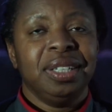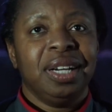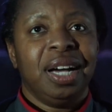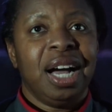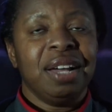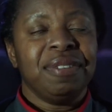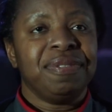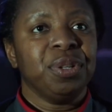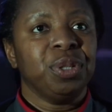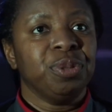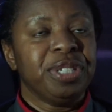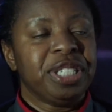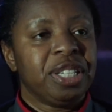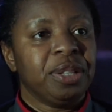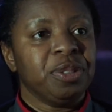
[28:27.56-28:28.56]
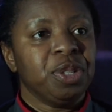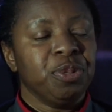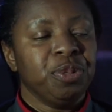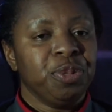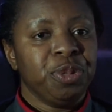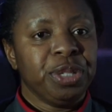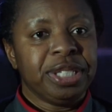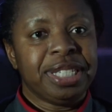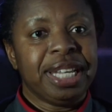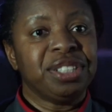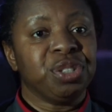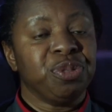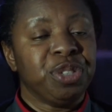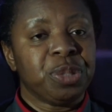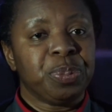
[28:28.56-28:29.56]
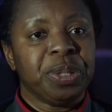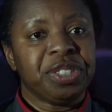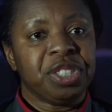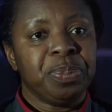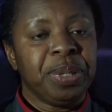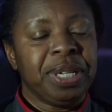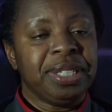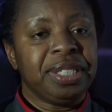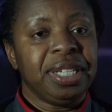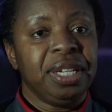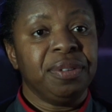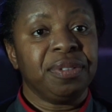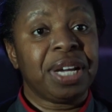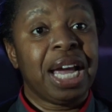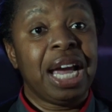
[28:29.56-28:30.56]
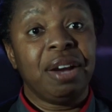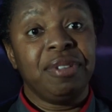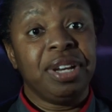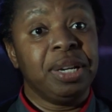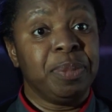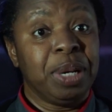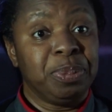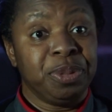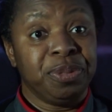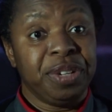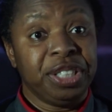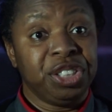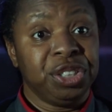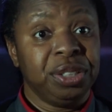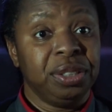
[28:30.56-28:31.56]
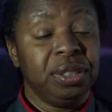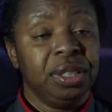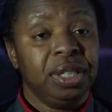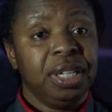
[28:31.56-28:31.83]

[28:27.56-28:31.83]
I feel a sense of responsibility of carrying my profession